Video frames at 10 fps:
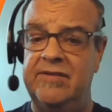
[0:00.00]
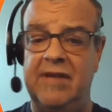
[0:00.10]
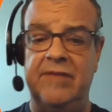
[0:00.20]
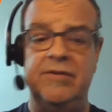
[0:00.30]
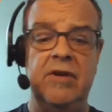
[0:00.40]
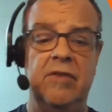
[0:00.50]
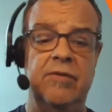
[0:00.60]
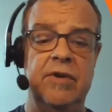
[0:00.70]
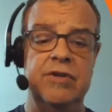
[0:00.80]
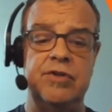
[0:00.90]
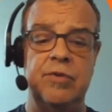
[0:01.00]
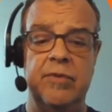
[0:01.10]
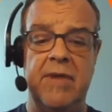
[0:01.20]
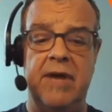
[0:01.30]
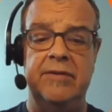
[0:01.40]
a lot to cover in a short
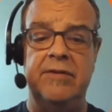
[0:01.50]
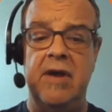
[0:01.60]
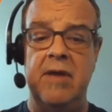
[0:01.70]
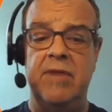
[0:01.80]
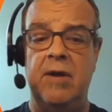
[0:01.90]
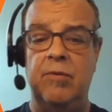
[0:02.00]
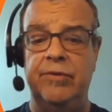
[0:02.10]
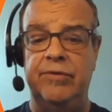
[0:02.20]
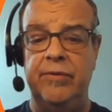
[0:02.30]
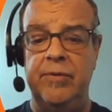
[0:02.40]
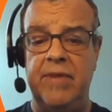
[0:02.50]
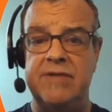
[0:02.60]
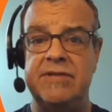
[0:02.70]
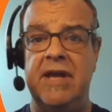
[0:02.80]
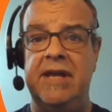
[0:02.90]
amount of time, but I will do the
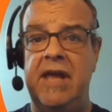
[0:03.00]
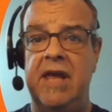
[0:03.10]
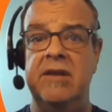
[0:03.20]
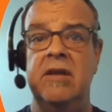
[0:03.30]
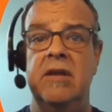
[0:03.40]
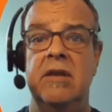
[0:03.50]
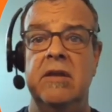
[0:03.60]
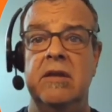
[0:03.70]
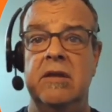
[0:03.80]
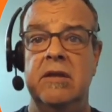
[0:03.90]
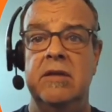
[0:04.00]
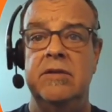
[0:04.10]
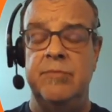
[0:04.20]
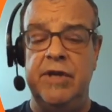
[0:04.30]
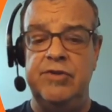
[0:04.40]
best I can
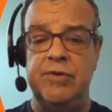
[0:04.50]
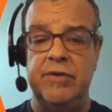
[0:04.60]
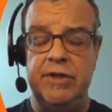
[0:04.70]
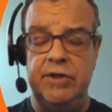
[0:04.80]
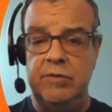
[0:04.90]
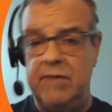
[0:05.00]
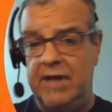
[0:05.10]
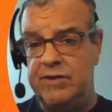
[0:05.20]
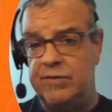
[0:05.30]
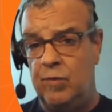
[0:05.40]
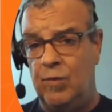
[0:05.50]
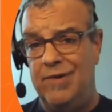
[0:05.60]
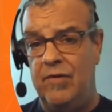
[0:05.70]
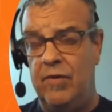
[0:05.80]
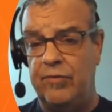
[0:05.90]
to make sure that as
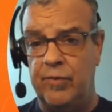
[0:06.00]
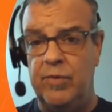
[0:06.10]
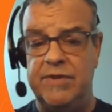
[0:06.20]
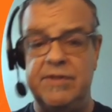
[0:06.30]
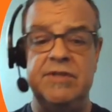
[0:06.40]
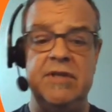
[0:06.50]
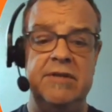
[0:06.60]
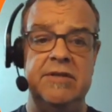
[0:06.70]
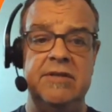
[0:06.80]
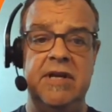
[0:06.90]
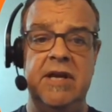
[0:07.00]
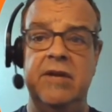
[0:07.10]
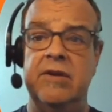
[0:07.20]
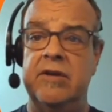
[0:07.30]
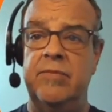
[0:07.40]
we're through with this session today,
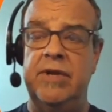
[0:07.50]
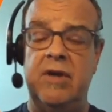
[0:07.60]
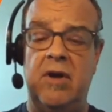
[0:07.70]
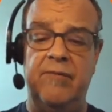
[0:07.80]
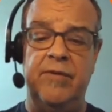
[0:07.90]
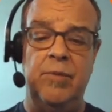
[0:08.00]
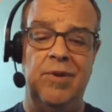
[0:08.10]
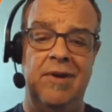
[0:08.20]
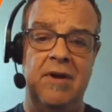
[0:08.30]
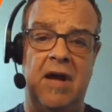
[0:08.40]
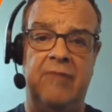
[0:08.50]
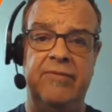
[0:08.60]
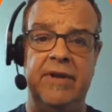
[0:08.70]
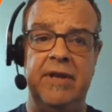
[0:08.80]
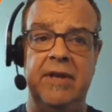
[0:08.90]
you're going to be comfortable and
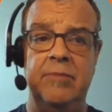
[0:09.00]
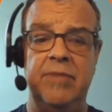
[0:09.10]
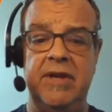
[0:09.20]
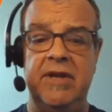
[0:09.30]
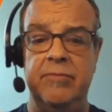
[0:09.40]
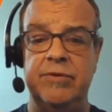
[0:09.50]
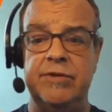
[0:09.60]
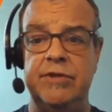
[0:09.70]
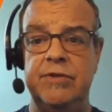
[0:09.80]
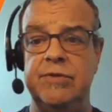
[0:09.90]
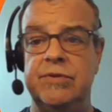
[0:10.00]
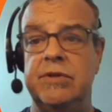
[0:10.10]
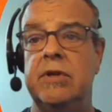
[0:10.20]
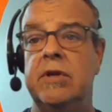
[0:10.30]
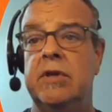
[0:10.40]
confident in being able to use
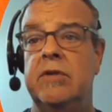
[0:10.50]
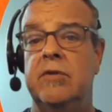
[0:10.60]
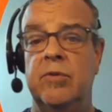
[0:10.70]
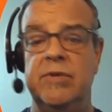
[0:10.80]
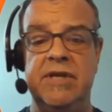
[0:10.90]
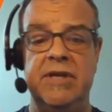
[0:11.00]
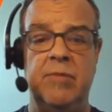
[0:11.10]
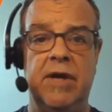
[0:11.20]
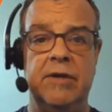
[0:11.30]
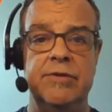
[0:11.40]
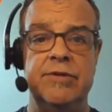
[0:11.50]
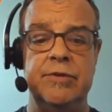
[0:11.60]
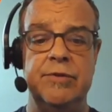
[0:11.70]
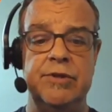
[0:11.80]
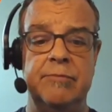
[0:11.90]
the Erwin Data Modeler
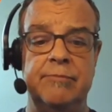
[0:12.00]
solution.